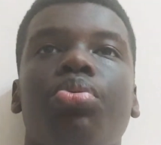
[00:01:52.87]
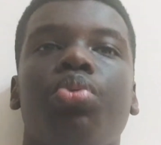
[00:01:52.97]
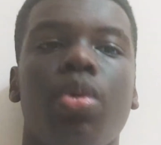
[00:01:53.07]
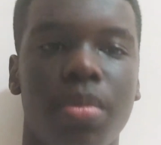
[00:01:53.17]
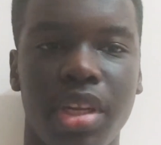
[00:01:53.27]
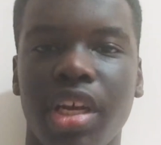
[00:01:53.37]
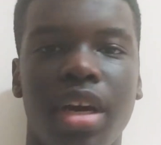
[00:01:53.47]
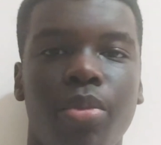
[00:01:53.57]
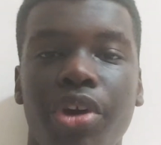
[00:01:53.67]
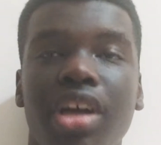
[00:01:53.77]
Probably nick a
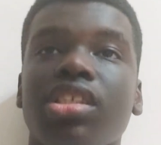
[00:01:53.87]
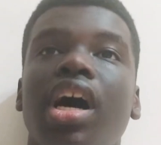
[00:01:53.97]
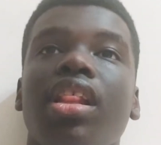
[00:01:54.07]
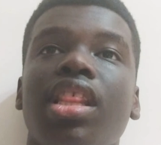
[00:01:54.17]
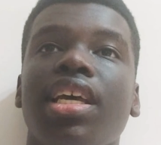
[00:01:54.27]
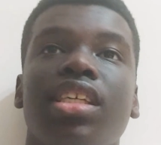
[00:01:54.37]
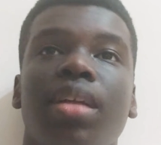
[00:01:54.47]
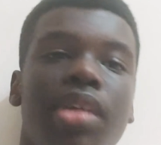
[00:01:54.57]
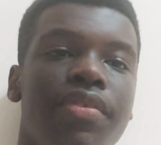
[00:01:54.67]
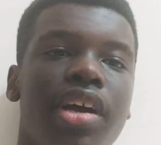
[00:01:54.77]
point because I think it's going to
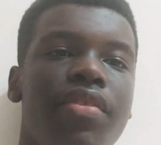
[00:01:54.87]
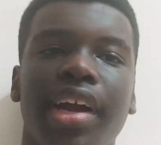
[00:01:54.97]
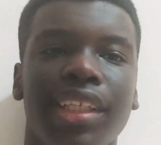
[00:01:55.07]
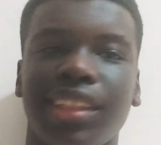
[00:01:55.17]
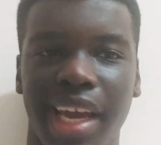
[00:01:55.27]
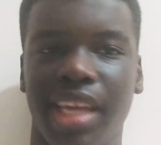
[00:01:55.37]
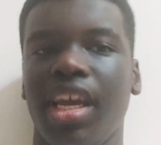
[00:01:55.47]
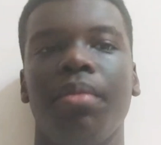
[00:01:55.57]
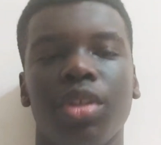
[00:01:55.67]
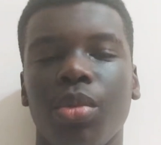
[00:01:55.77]
be a very tight
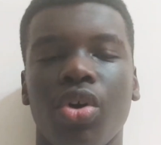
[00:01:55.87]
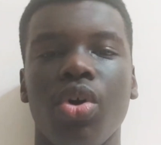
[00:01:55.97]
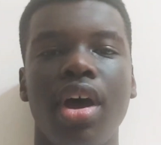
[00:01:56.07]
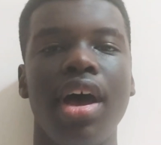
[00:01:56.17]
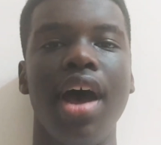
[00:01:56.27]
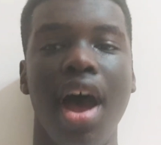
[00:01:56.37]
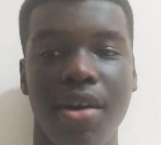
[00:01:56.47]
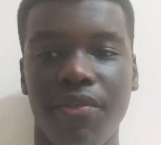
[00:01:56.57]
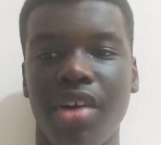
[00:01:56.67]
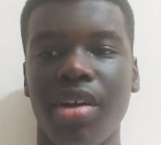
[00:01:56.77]
game tomorrow. A
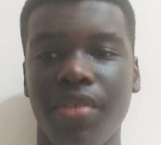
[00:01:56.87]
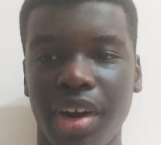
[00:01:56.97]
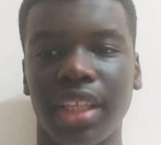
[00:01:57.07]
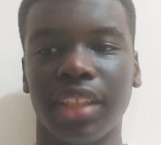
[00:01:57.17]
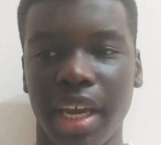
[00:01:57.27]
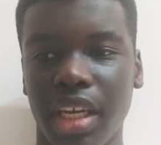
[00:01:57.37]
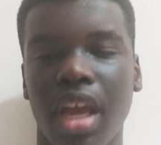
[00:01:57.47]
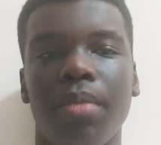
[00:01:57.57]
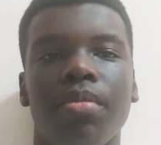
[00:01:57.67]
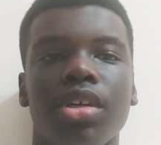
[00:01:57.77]
very tight
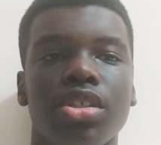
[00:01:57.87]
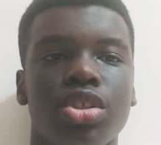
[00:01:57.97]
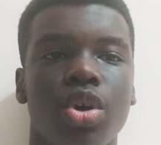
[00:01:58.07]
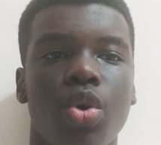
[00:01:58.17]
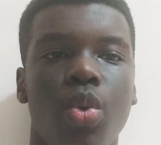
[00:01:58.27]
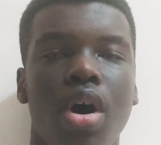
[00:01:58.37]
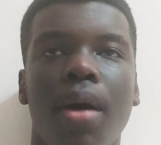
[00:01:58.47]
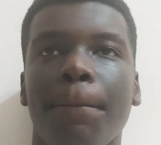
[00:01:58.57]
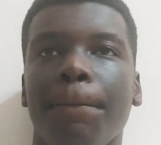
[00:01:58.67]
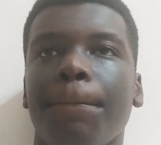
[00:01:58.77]
game.
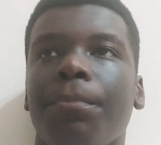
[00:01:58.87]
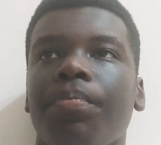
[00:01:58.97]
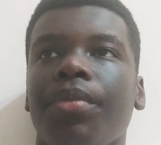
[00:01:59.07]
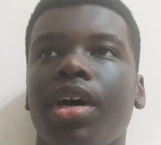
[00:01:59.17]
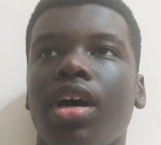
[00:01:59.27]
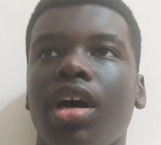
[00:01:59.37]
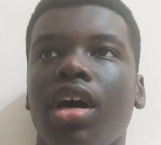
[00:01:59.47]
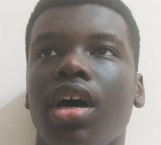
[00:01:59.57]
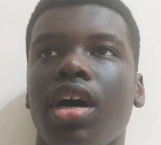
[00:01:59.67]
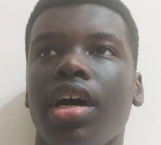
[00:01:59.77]
So
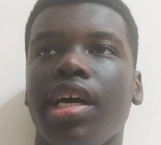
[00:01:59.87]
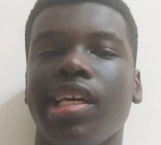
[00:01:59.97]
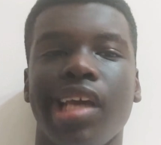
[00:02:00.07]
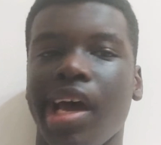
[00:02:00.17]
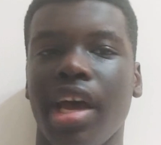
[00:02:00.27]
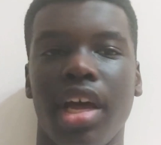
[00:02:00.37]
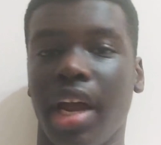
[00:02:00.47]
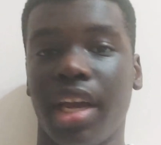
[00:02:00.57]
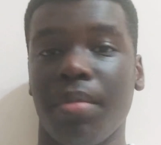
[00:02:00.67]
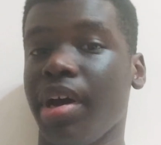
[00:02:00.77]
yeah,
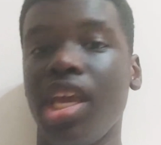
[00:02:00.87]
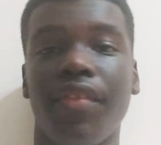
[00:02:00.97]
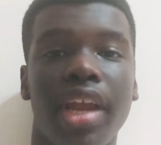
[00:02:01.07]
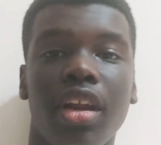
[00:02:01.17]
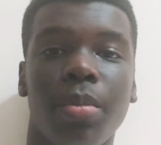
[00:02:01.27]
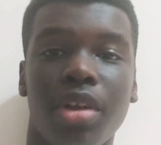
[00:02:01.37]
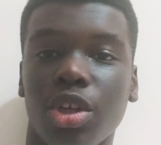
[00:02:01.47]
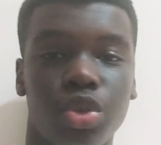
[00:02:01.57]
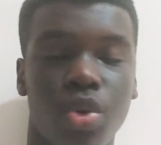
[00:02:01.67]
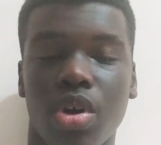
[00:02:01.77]
like it might even end up in a
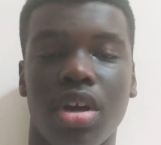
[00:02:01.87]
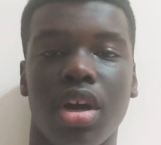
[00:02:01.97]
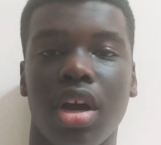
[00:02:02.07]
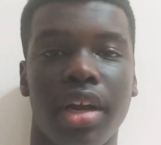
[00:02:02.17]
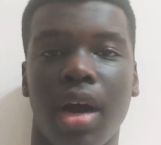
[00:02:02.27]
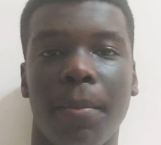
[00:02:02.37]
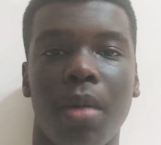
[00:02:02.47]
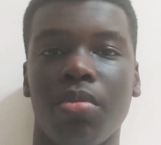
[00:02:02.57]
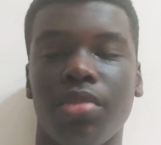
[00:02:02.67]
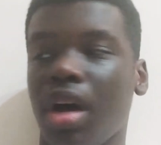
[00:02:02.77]
draw. Like
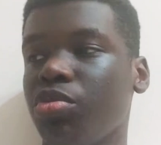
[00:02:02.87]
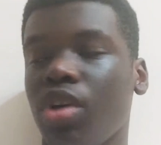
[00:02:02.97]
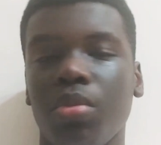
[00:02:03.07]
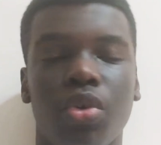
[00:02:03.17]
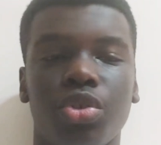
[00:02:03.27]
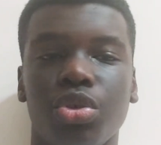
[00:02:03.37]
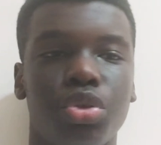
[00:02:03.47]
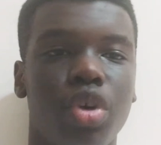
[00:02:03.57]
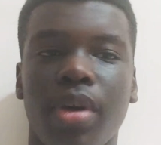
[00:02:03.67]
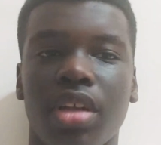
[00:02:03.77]
I'm not too
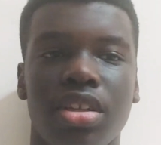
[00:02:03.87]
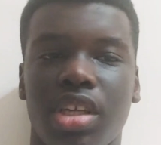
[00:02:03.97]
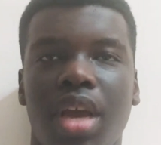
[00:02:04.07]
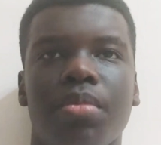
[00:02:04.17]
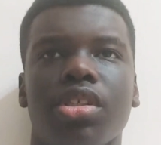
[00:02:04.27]
sure about this game.